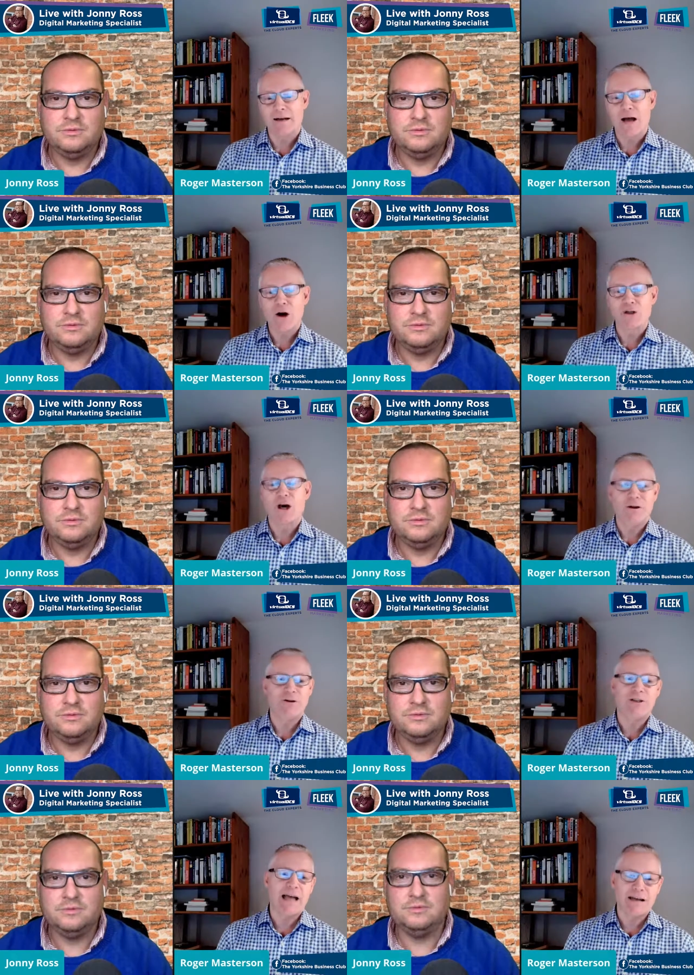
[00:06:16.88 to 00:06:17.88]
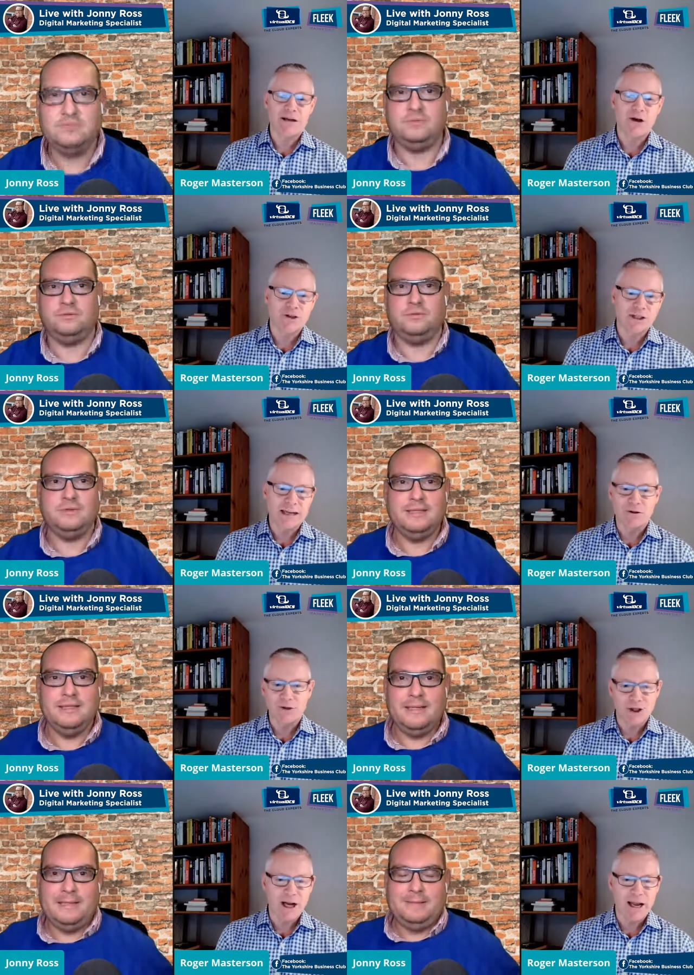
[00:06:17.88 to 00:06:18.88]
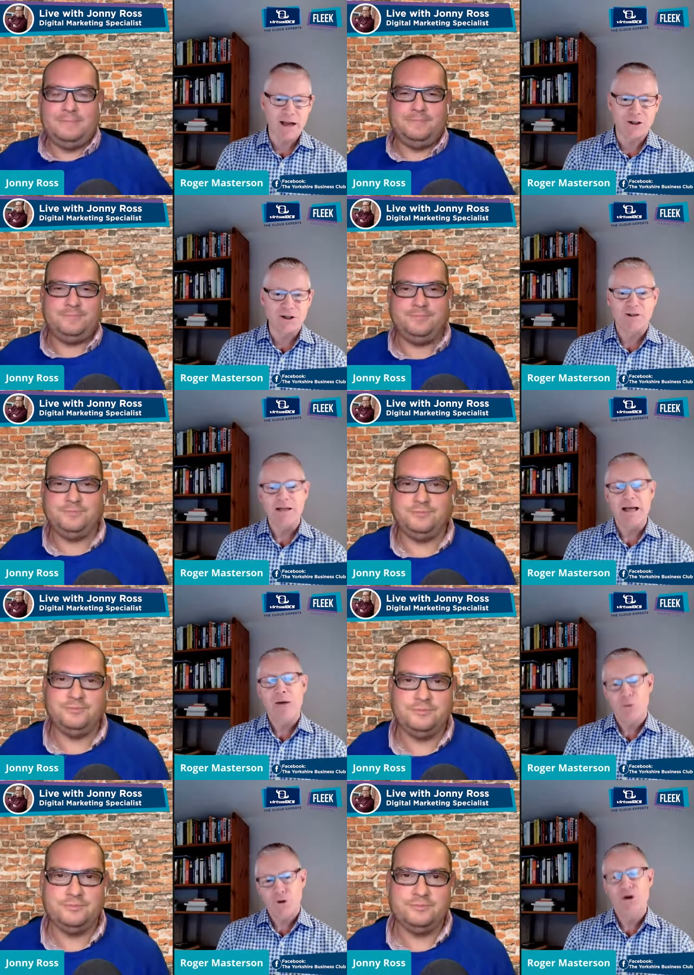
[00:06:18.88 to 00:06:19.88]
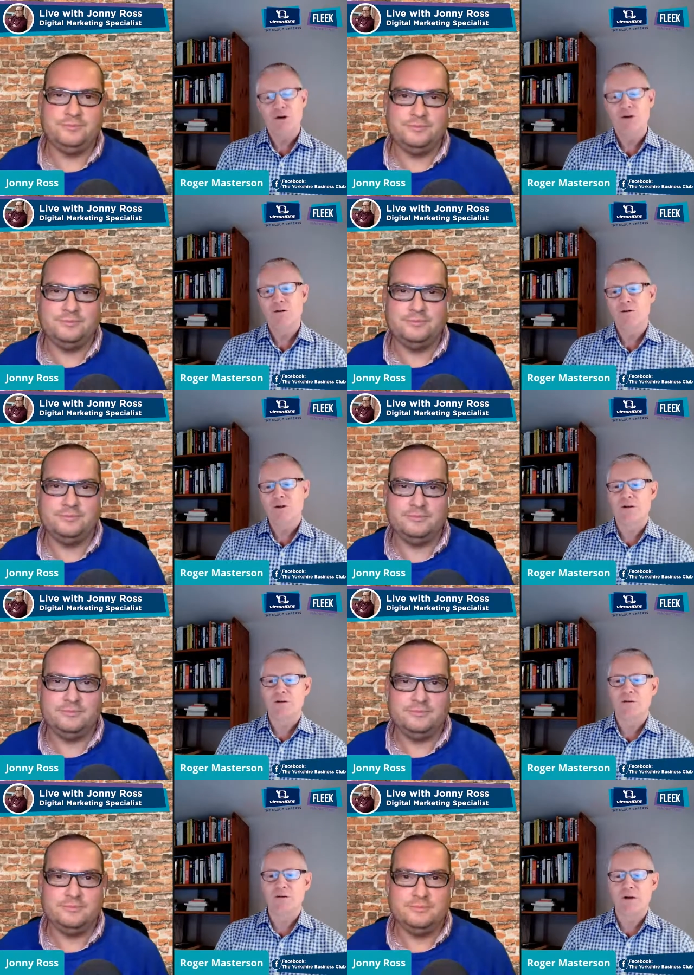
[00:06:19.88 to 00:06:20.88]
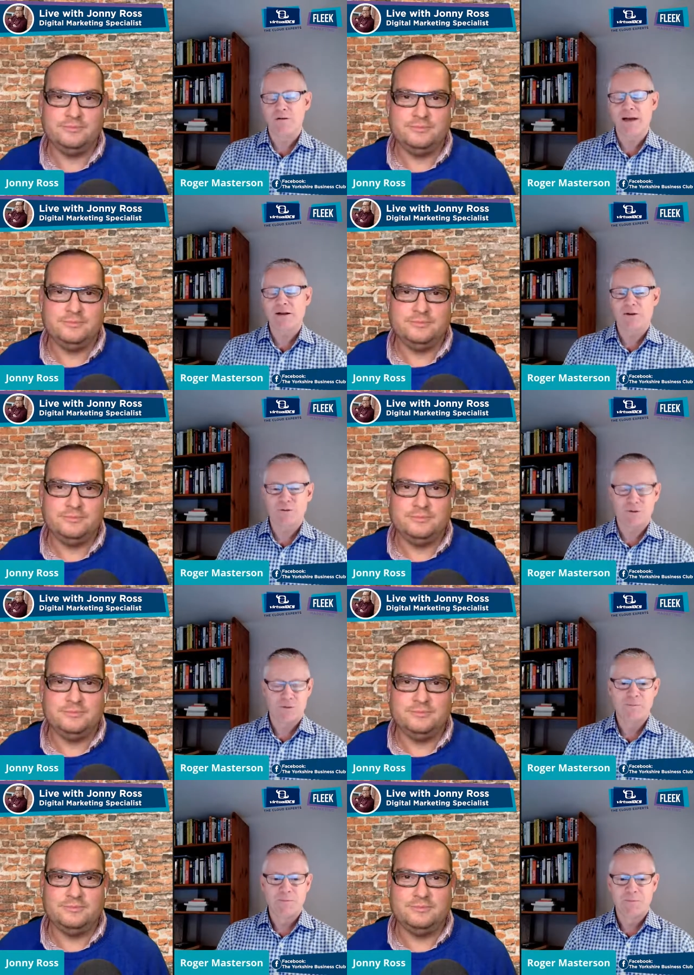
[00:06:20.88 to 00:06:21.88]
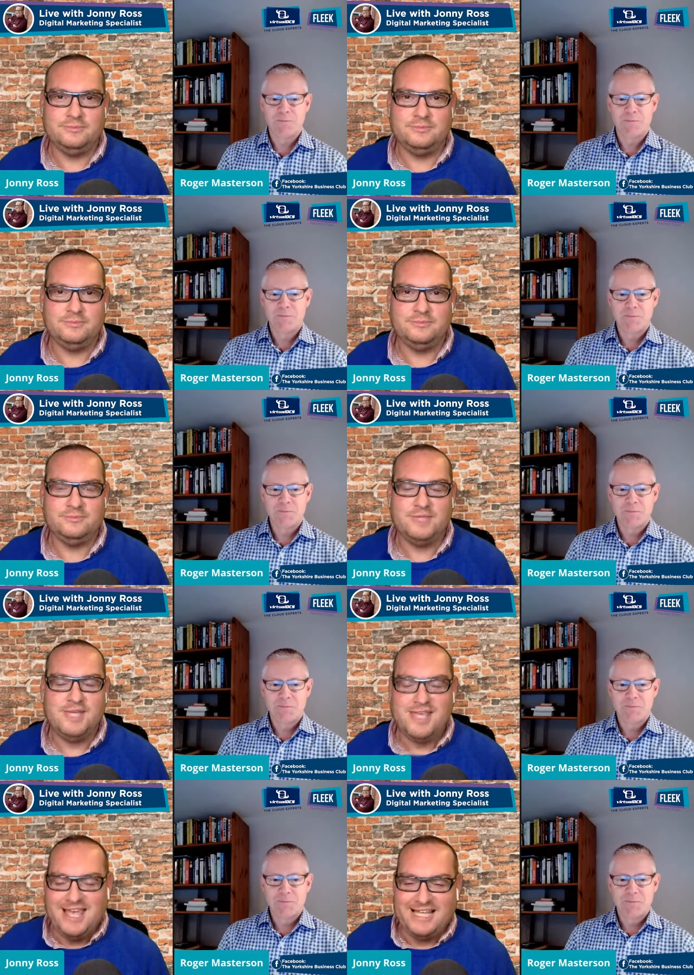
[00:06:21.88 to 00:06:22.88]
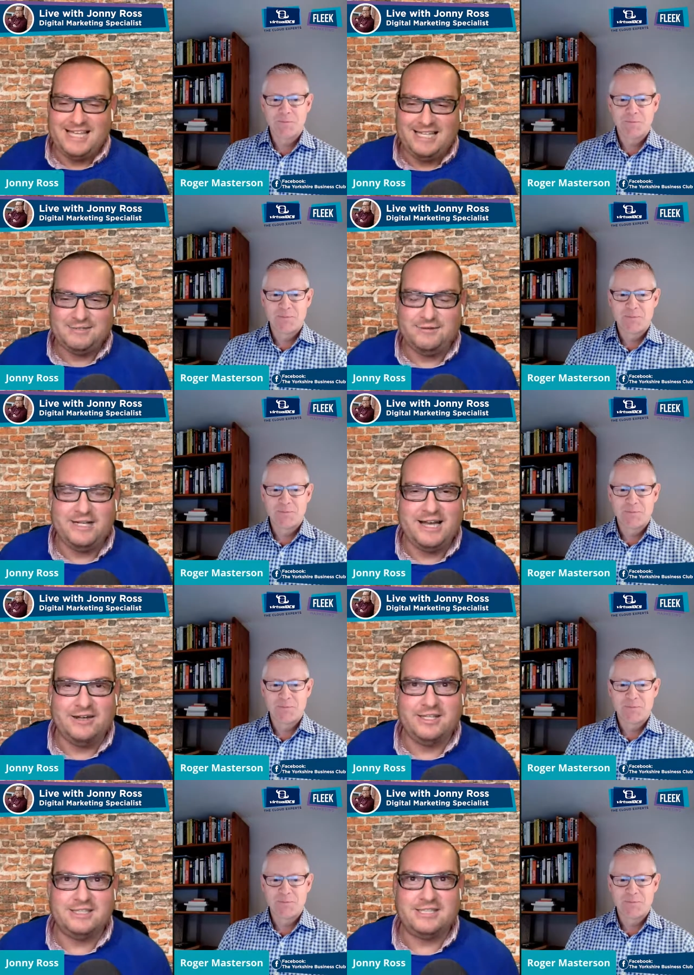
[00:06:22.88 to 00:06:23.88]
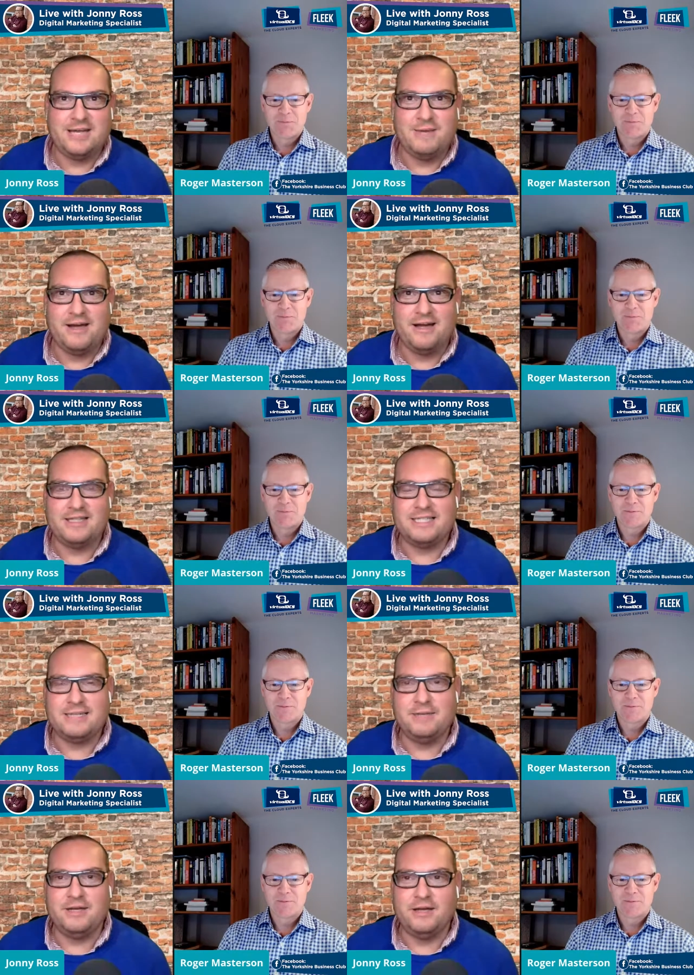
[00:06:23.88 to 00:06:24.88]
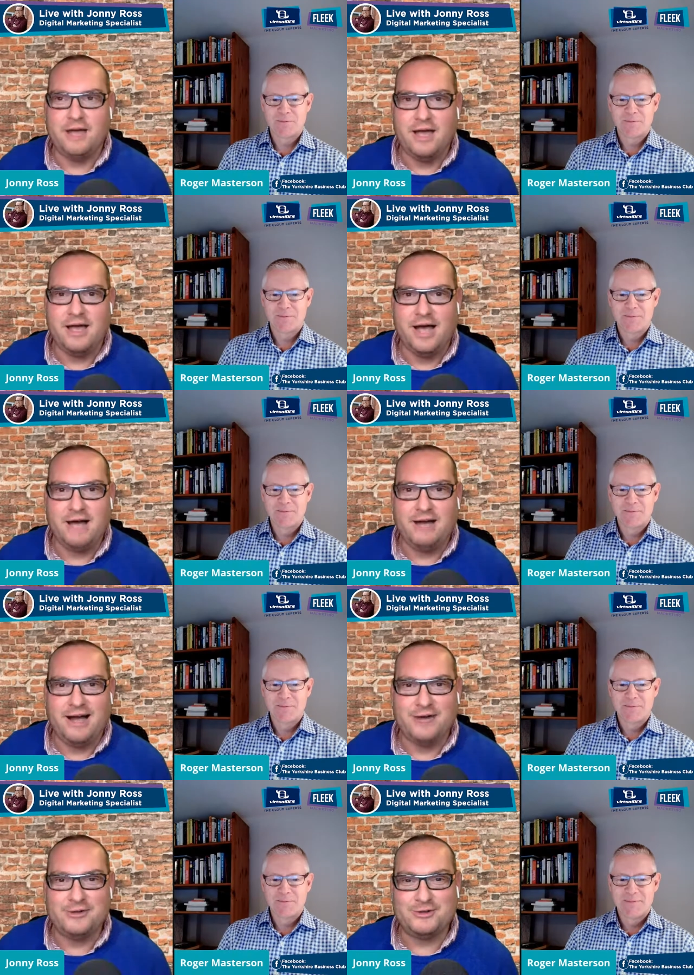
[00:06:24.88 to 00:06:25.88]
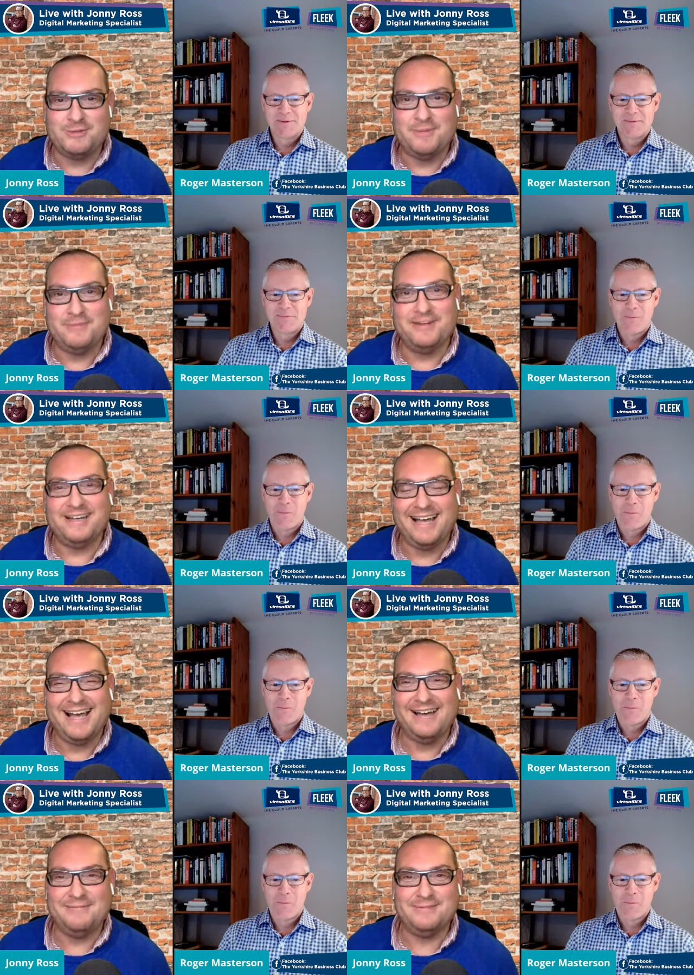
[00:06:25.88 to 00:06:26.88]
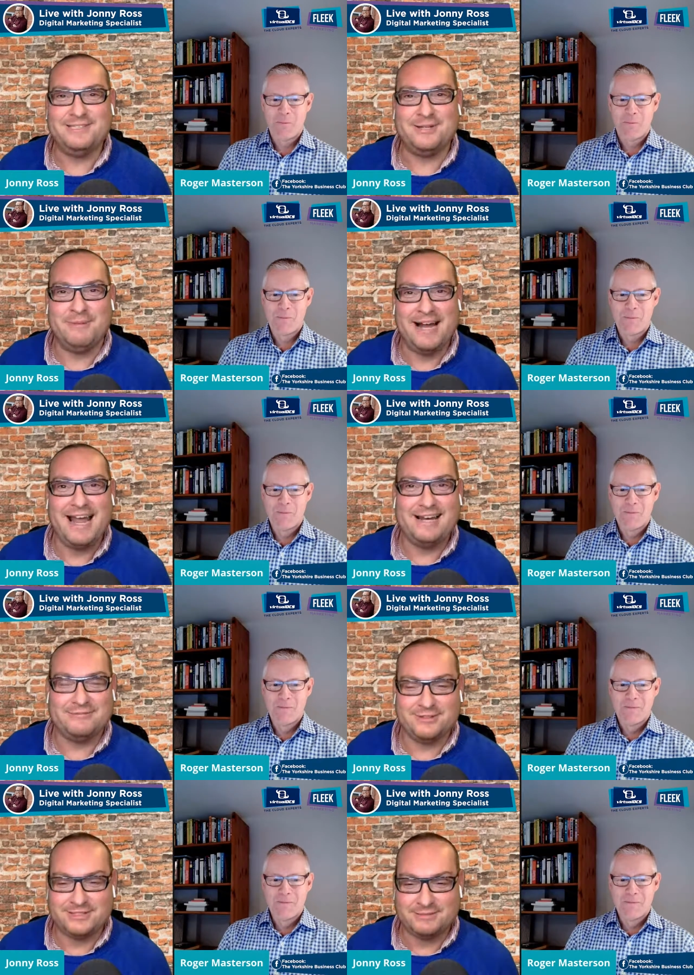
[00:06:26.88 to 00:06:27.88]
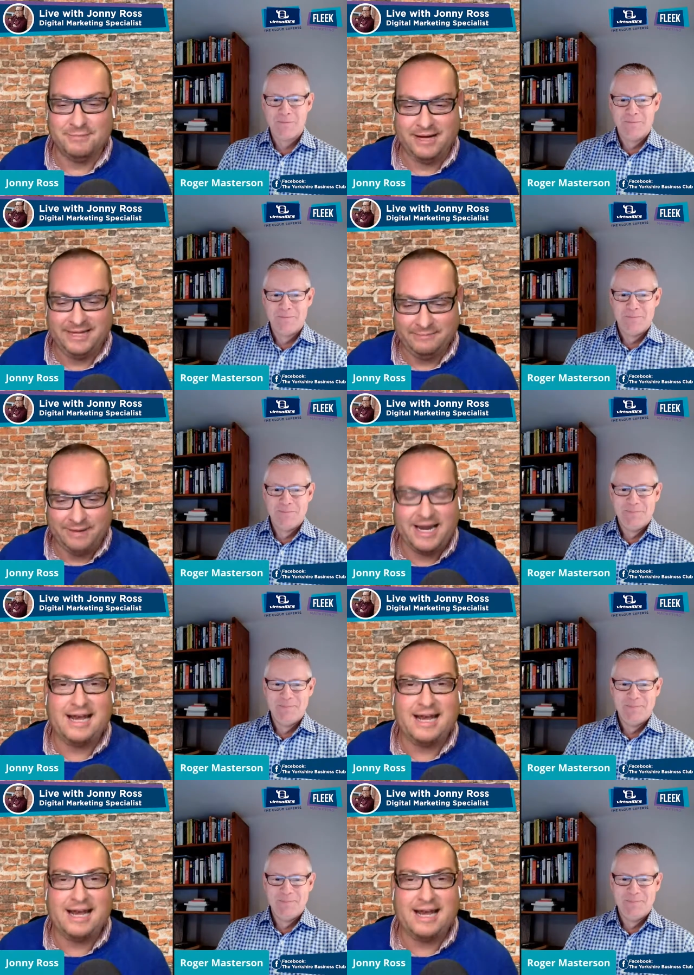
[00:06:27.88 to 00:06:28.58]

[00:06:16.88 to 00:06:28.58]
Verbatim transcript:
Speaker 1: and how to understand how sales changed and what you could do to affect those.
Speaker 2: It, it's funny how you say about academia. Uh, I, I always remember um, doing my A levels. My my A